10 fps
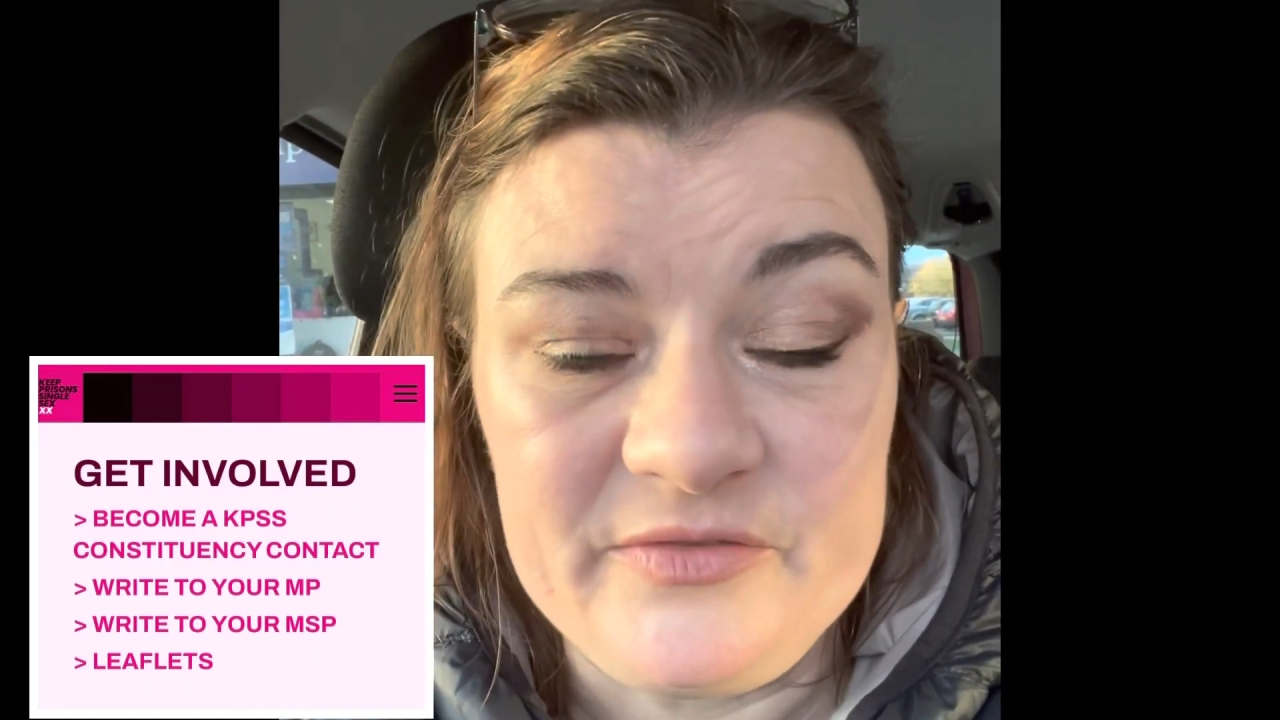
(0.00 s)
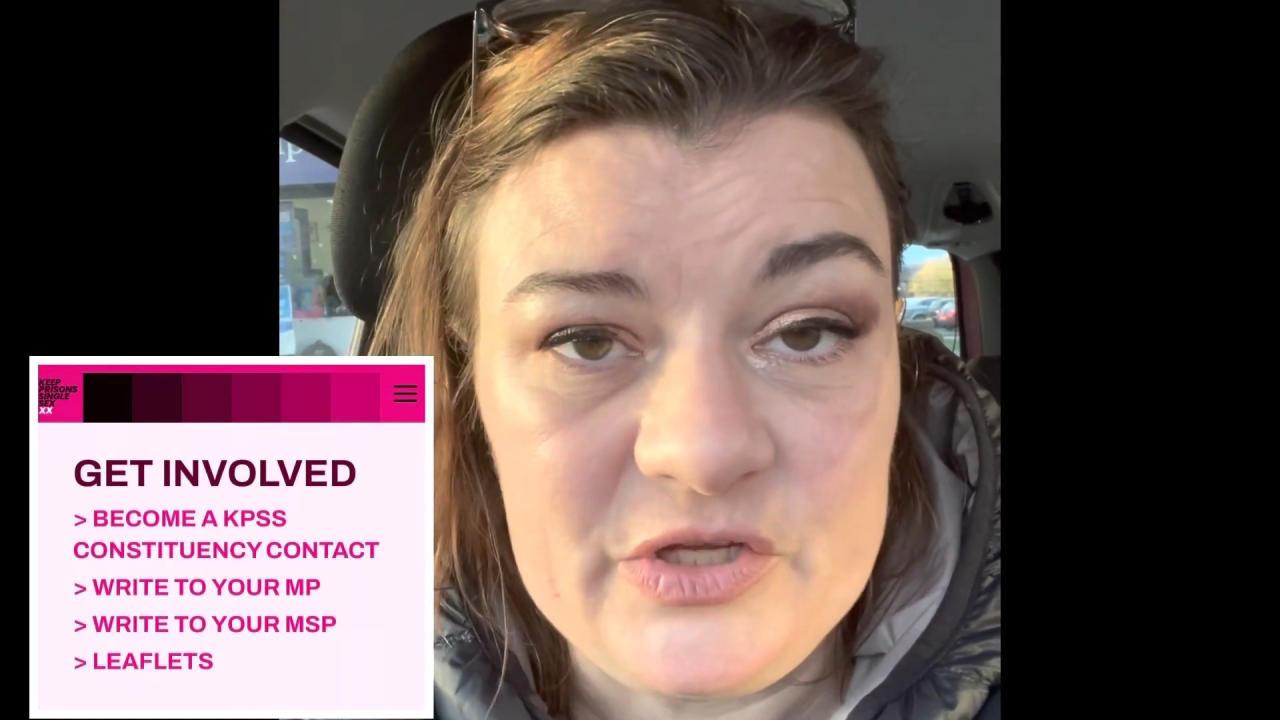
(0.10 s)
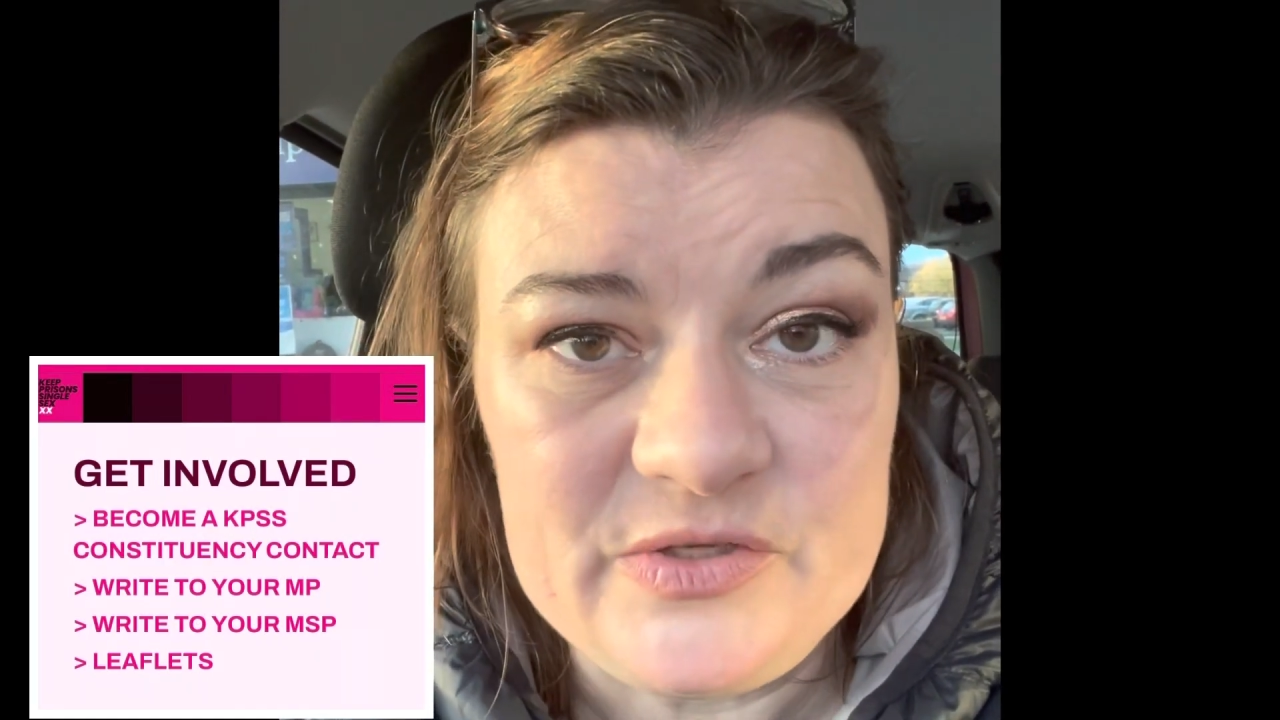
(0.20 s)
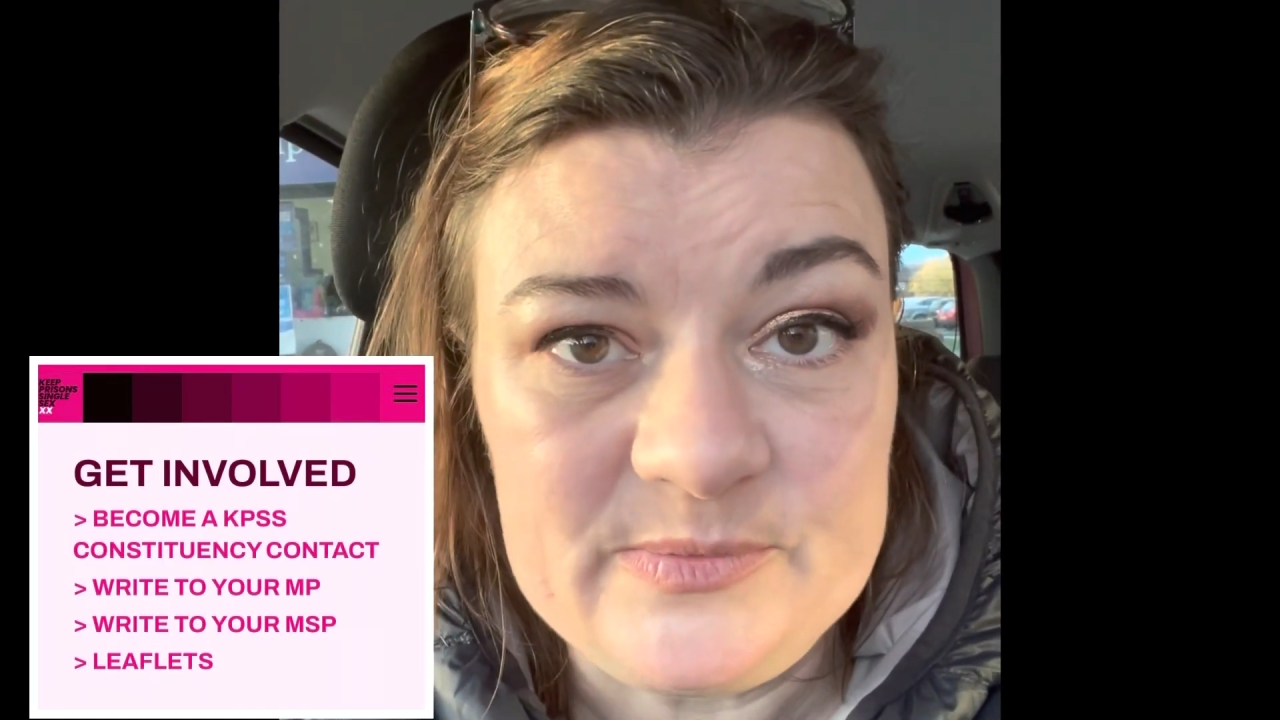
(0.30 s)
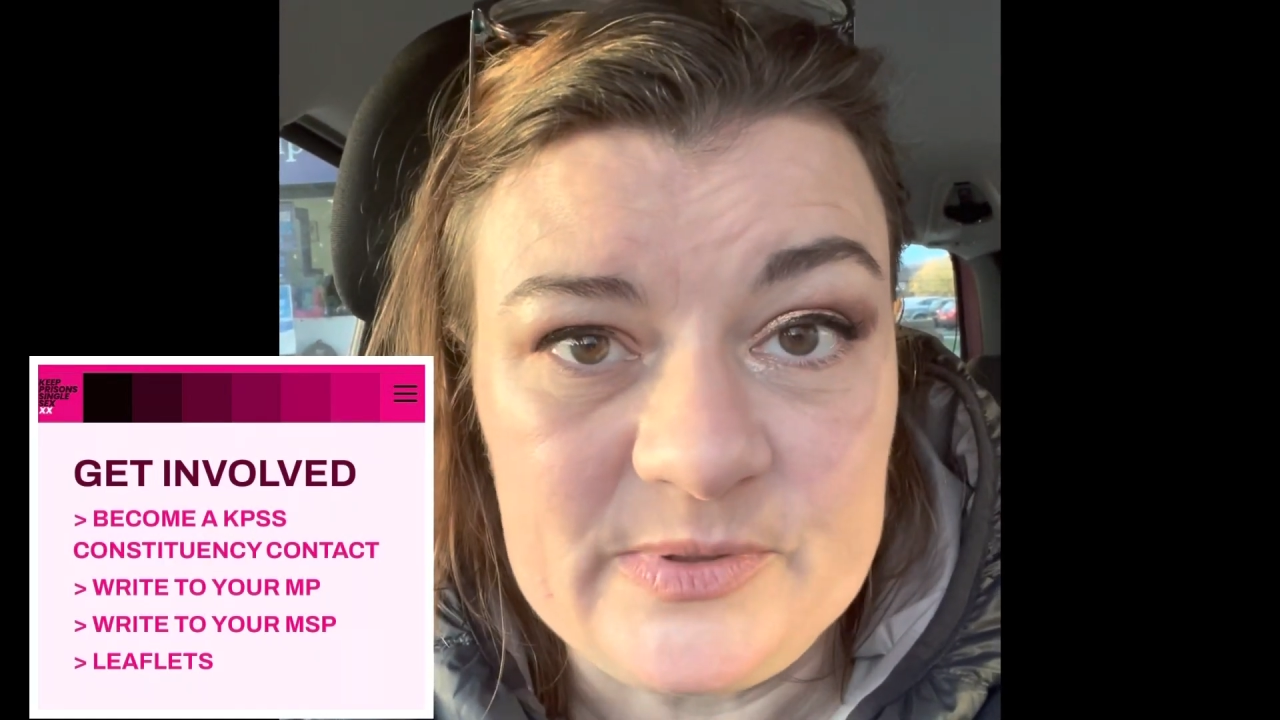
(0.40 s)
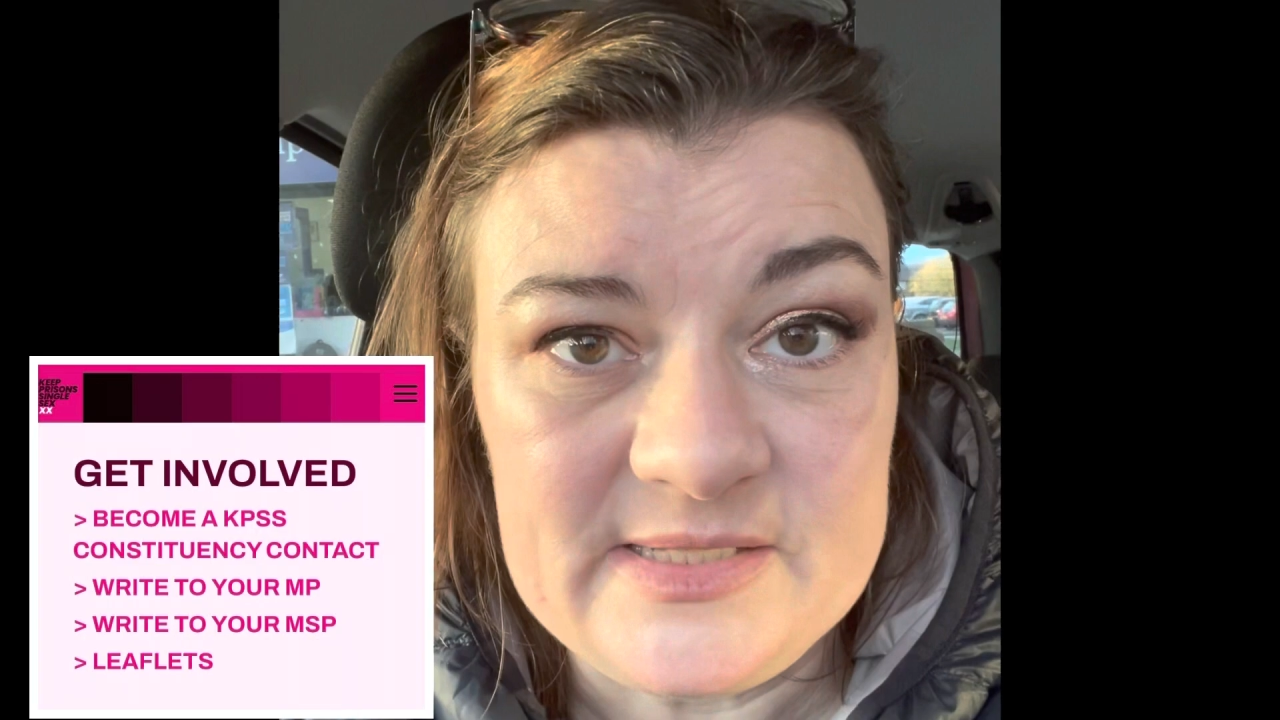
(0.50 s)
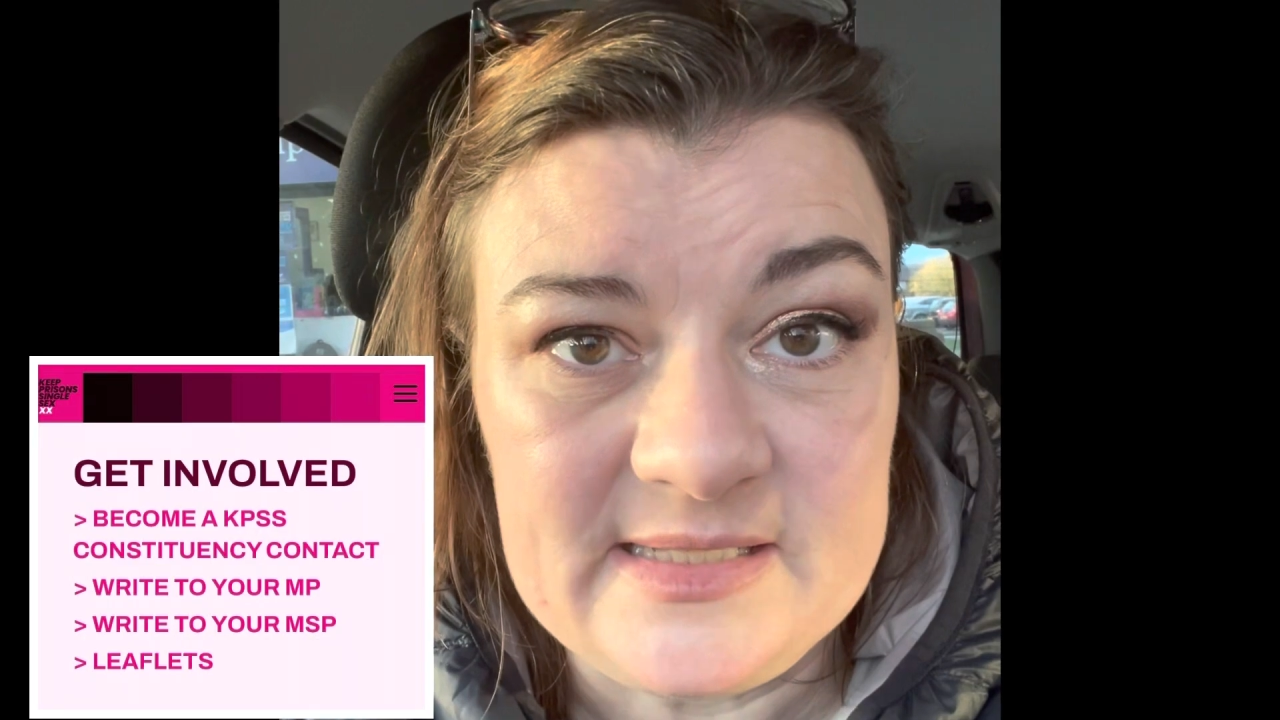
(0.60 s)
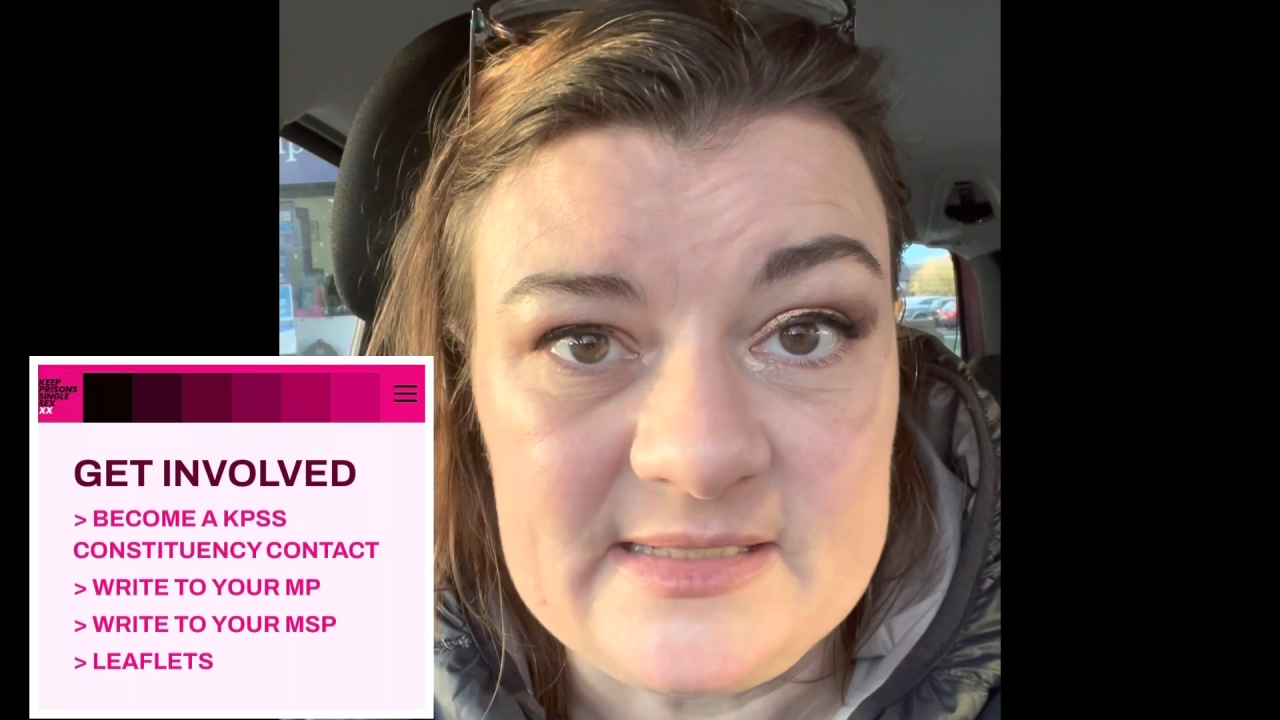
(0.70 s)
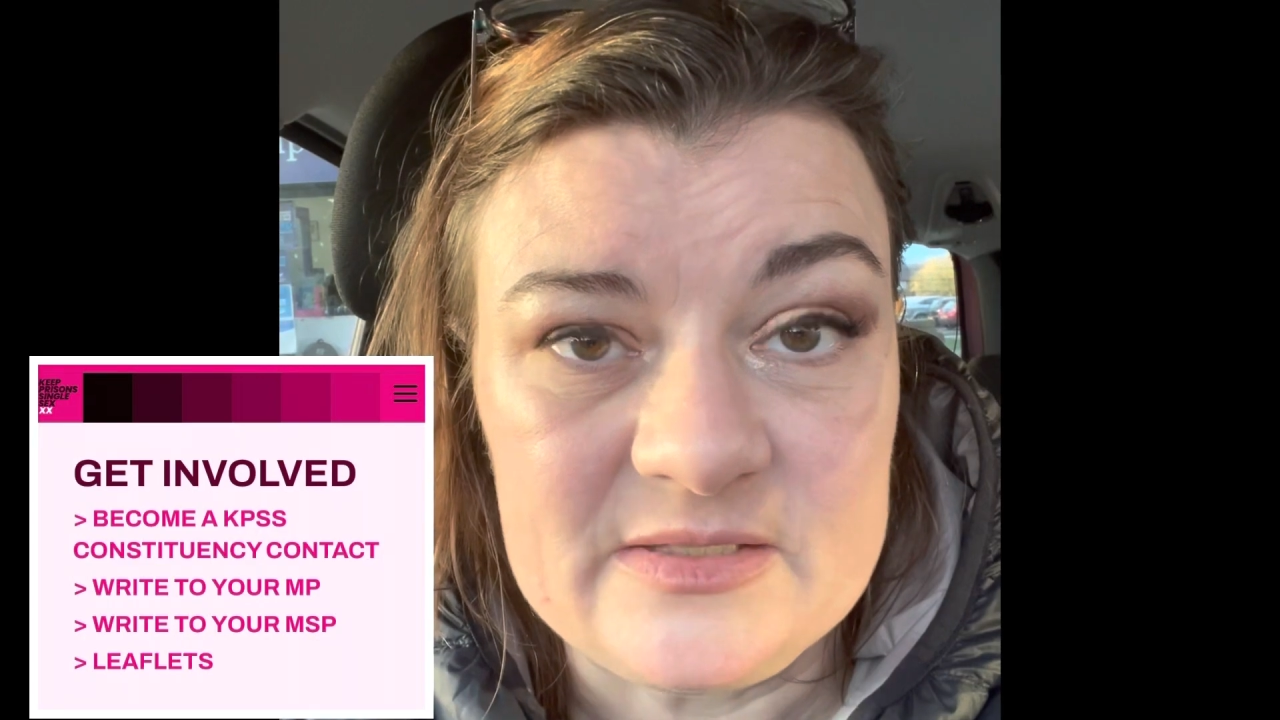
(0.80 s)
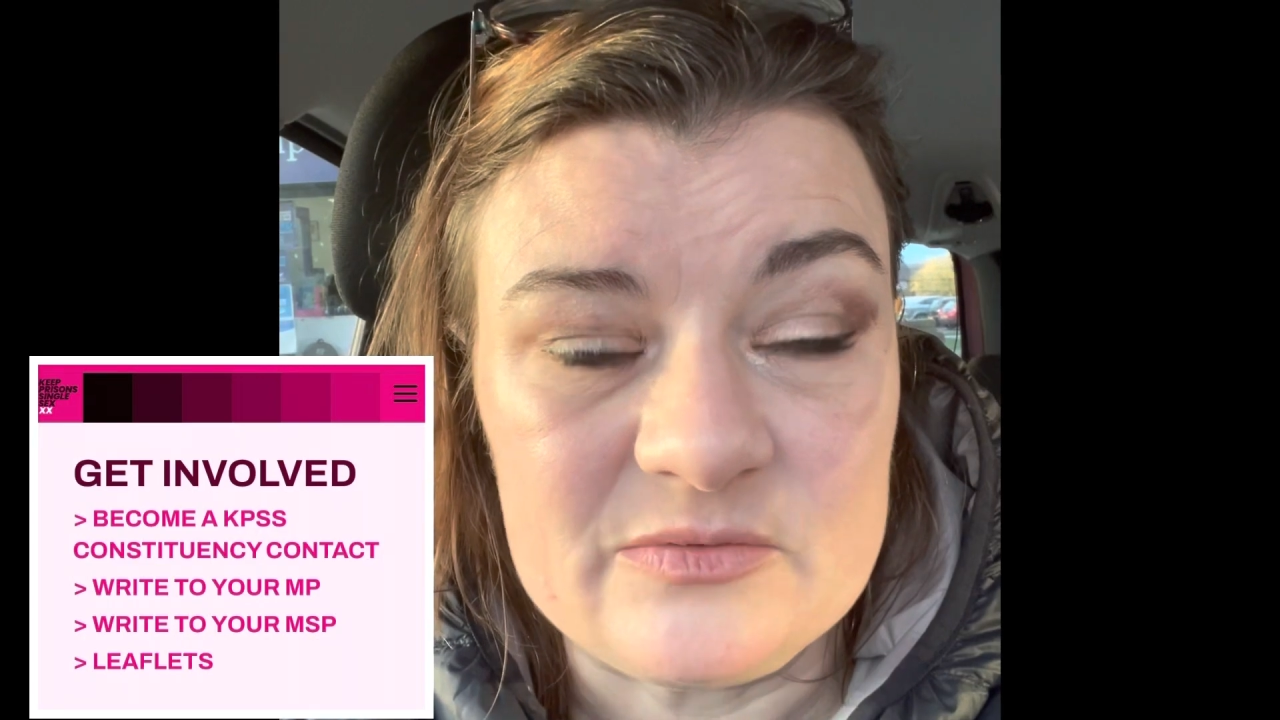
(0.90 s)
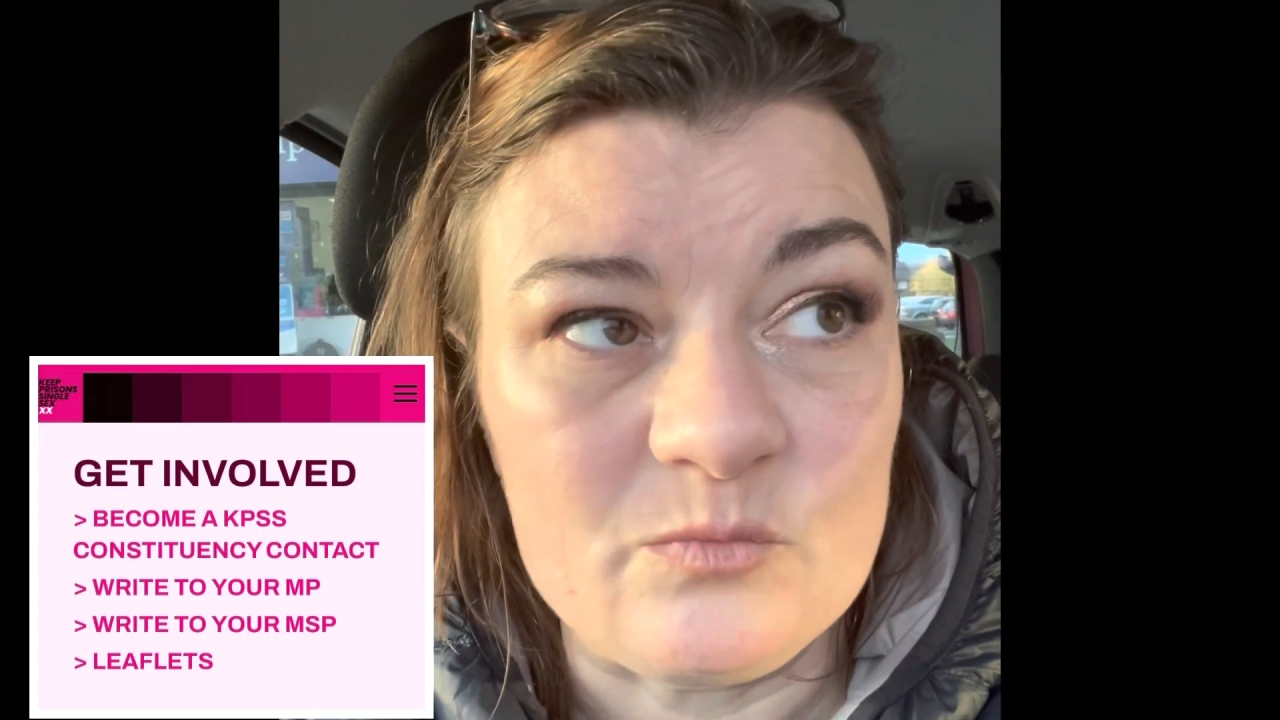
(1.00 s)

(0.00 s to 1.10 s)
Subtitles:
used prisons,